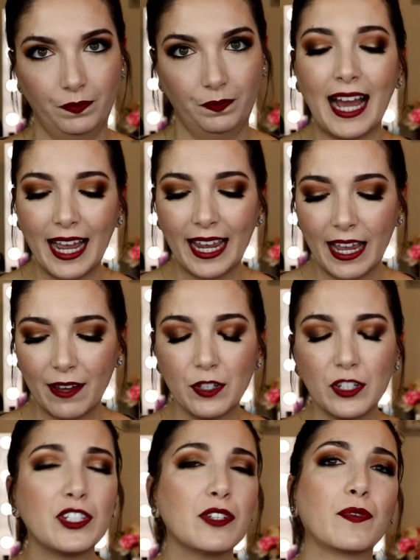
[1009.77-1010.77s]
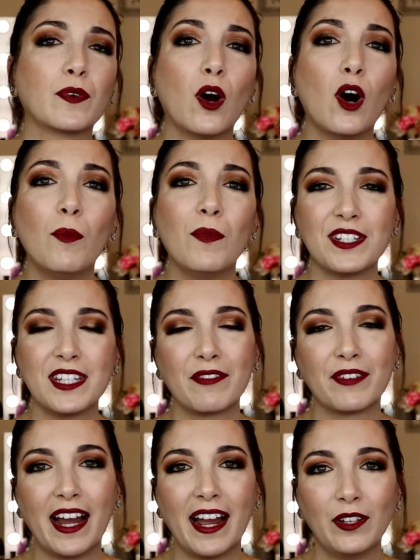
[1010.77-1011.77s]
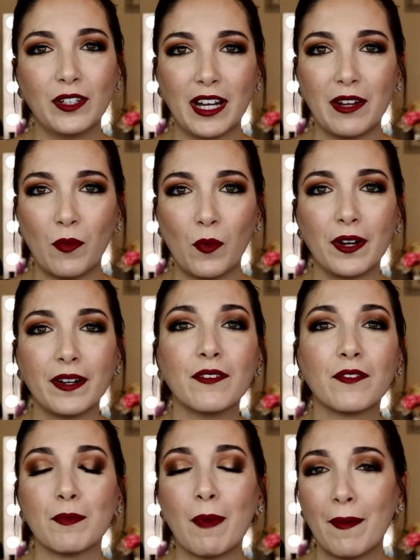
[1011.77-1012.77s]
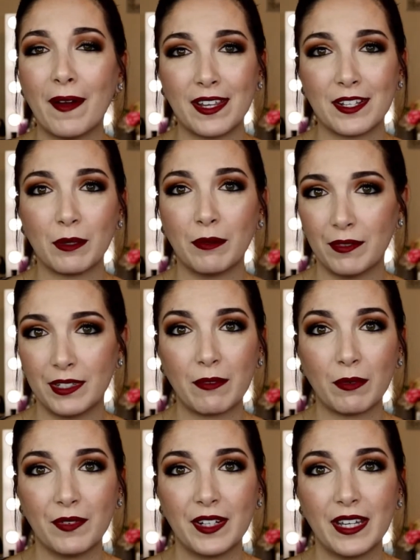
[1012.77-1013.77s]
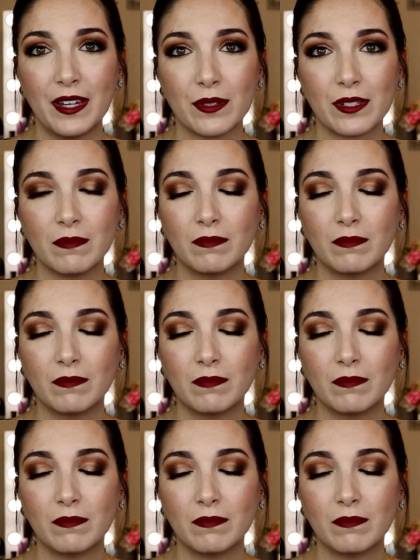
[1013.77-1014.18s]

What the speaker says: I have used it for almost every eye look I've worn for my past several videos.